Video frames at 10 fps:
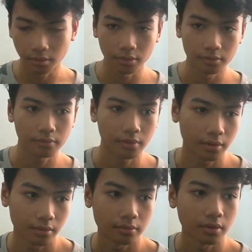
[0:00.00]
you know.
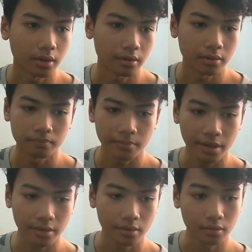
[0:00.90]
And yeah,
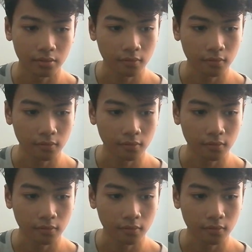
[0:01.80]
my